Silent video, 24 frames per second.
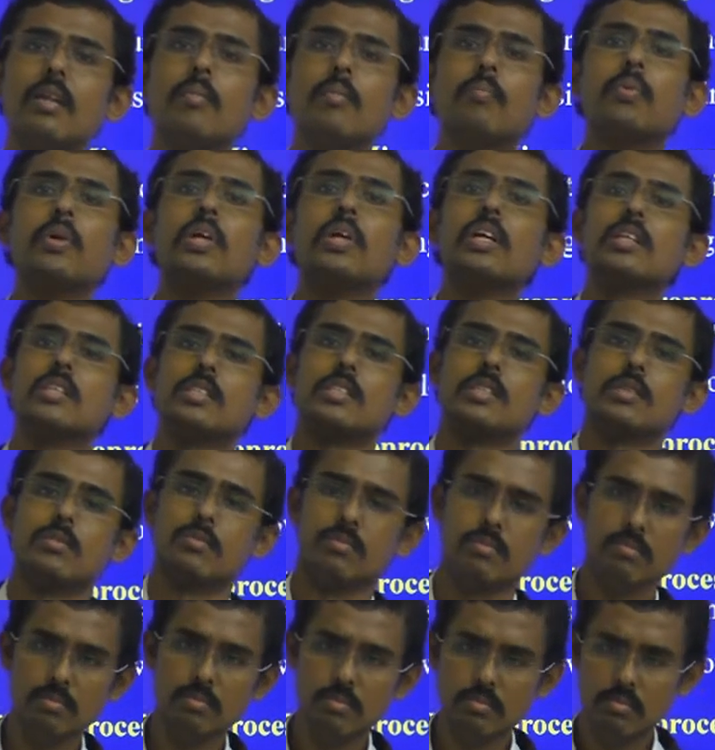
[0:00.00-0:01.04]
the PLC,
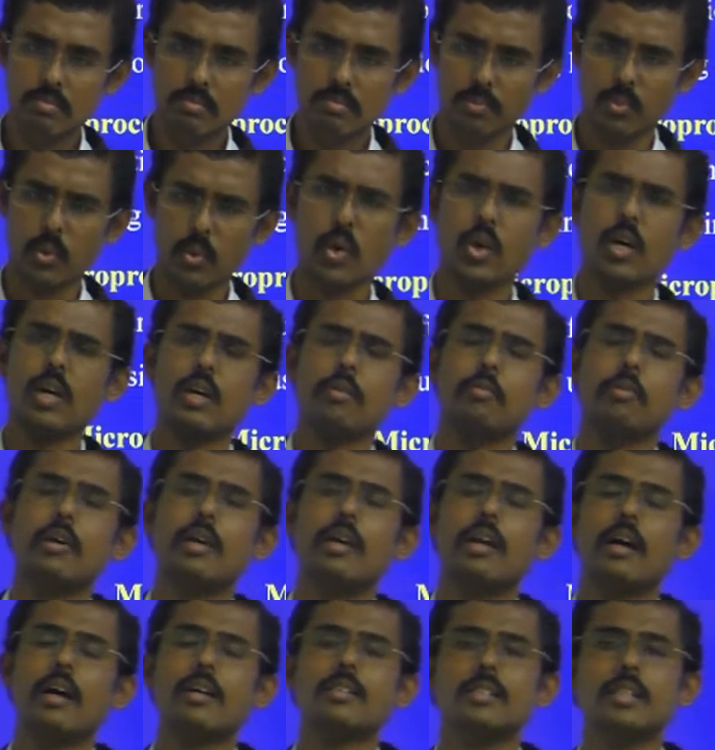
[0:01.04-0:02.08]
programmable
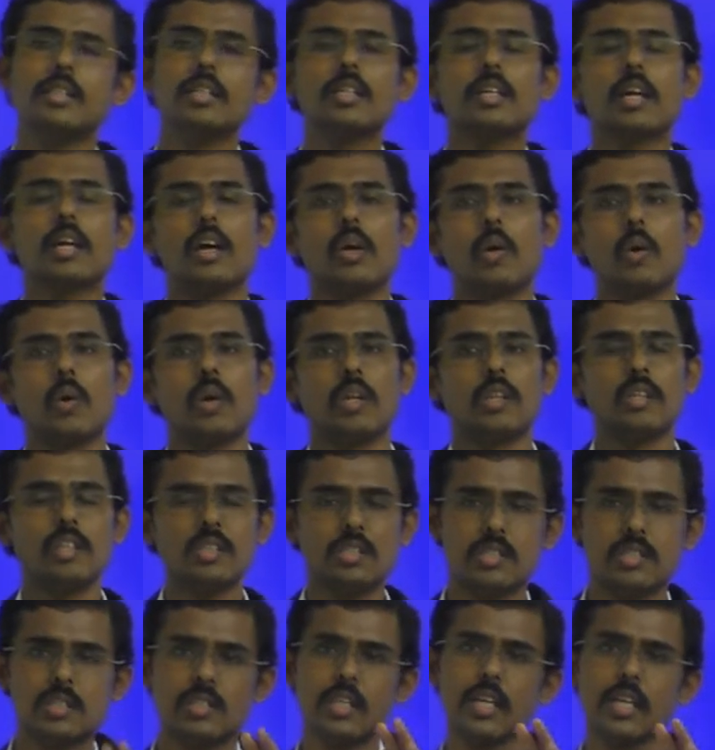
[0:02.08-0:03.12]
logic controller.
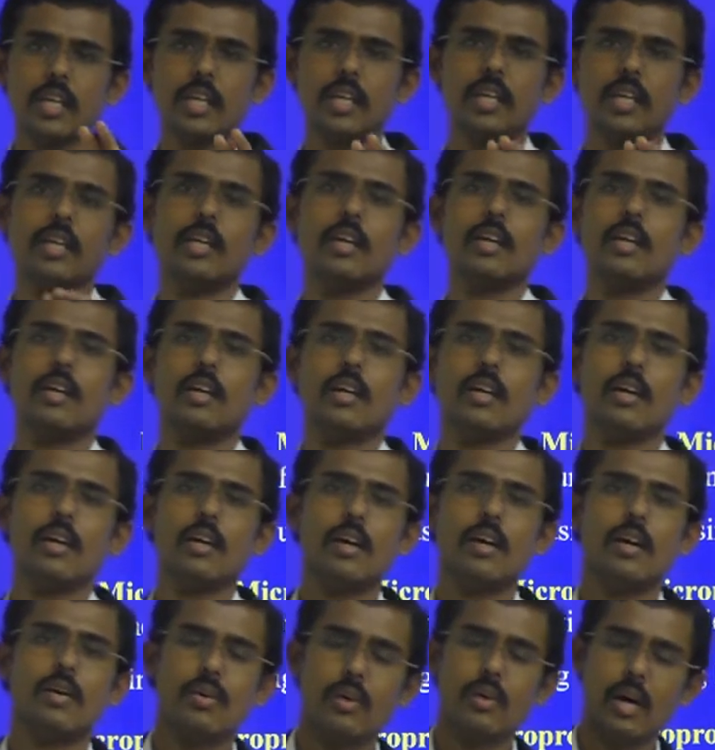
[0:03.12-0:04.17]
These three
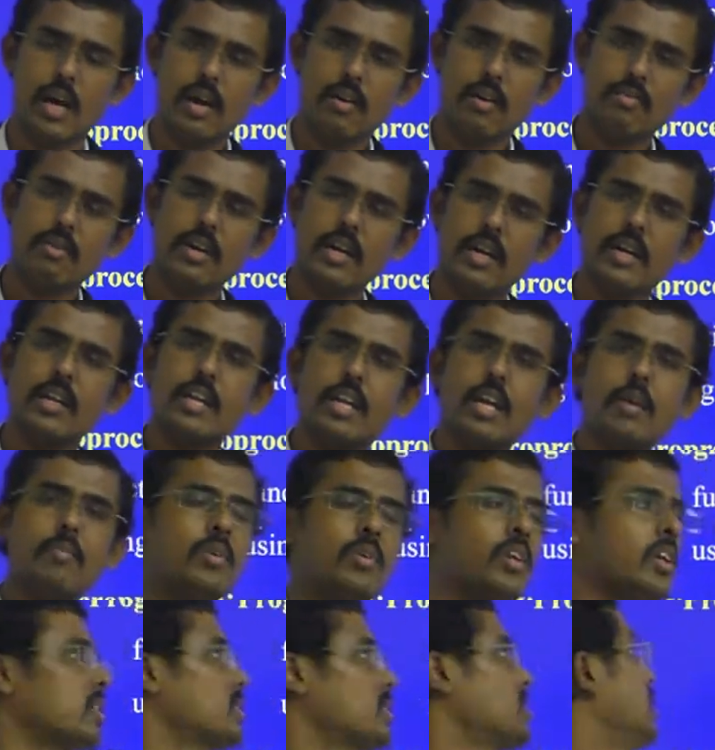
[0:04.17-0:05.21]
we are
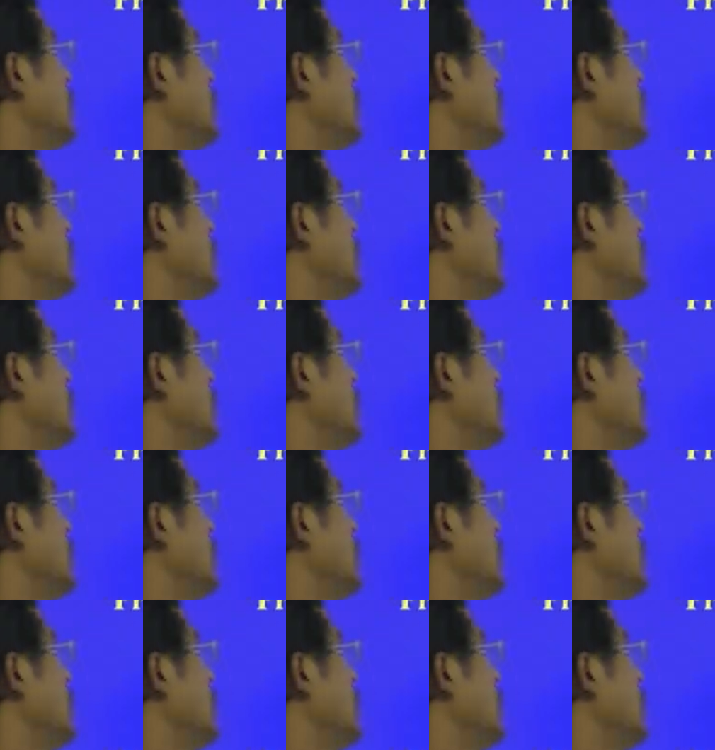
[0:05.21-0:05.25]
naming as